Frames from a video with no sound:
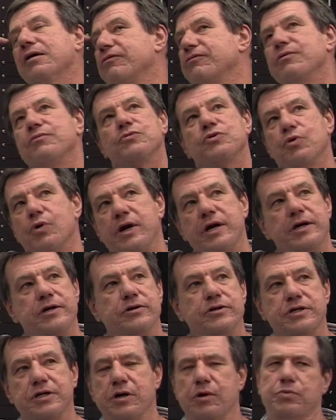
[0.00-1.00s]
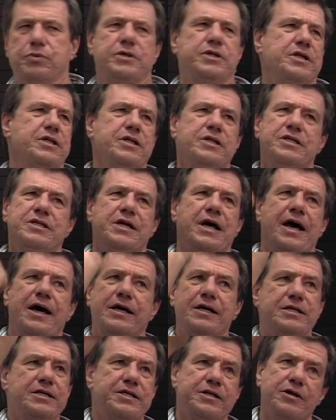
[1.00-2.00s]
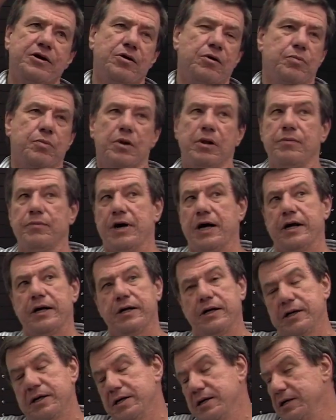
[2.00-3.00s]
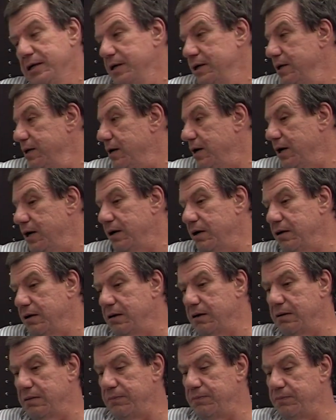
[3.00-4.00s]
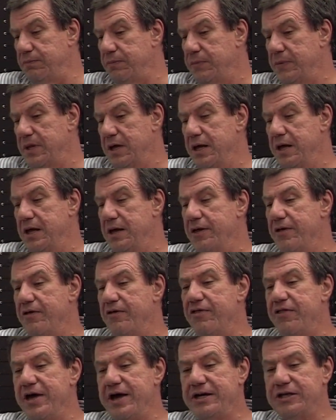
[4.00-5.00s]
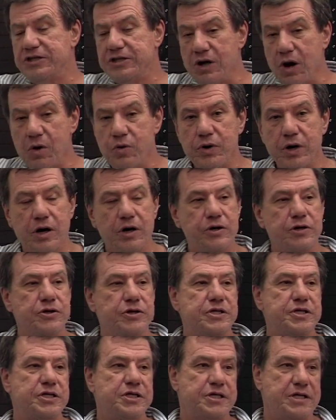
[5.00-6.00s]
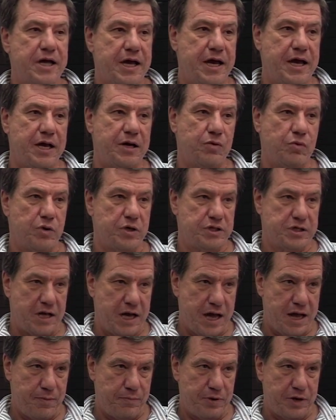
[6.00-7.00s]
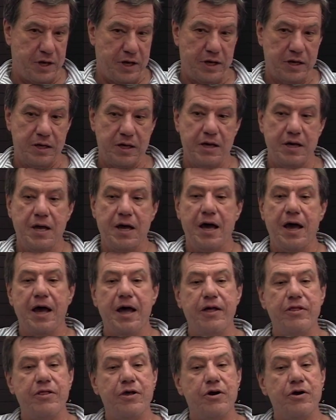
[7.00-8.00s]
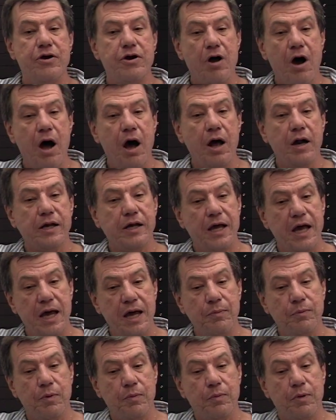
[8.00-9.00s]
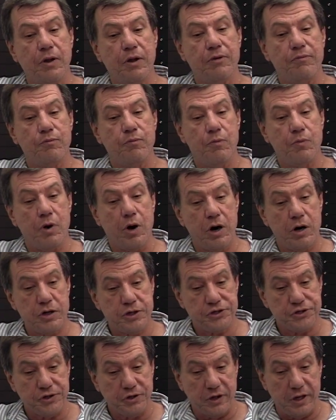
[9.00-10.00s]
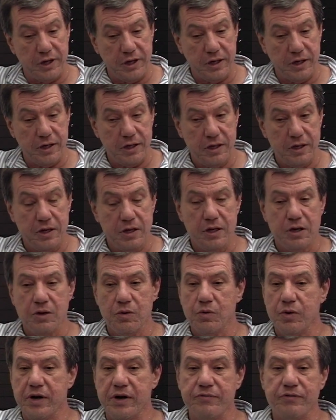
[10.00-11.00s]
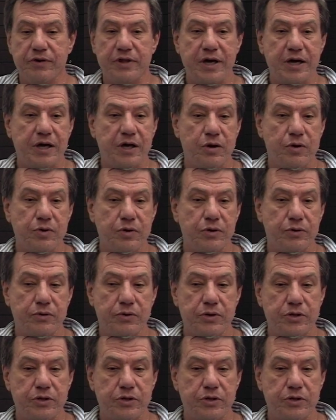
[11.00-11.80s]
from 20 years ago, particularly SAG is terrible about it. They don't understand what's happening, and they're not capable of marshaling. Whenever they go